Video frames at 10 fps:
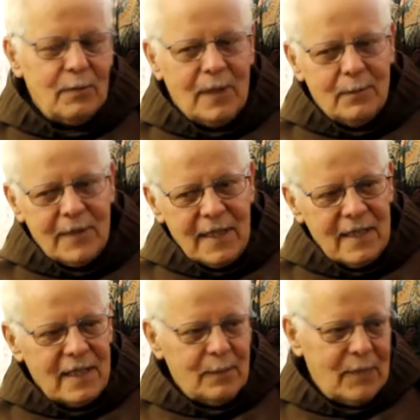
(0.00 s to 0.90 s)
my
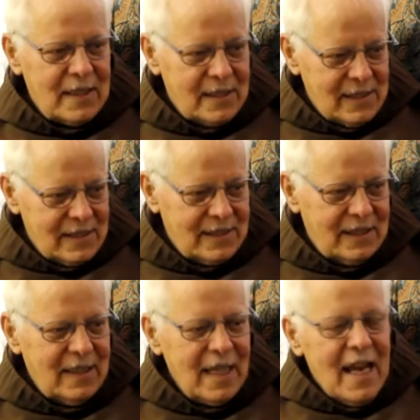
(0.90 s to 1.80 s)
brother and my
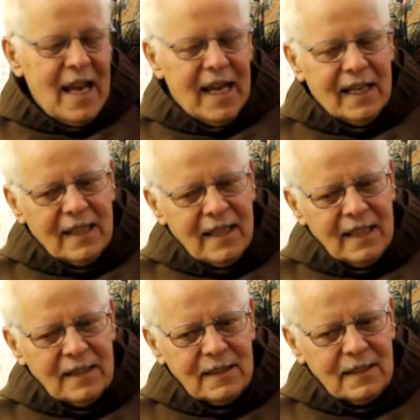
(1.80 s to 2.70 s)
sister and
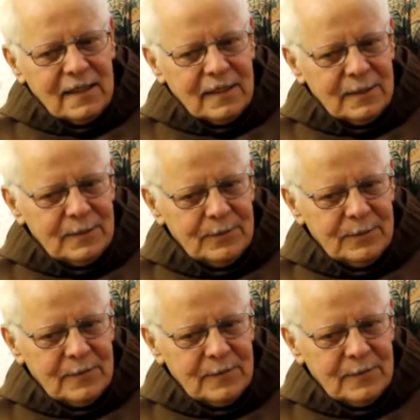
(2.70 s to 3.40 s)
then uh,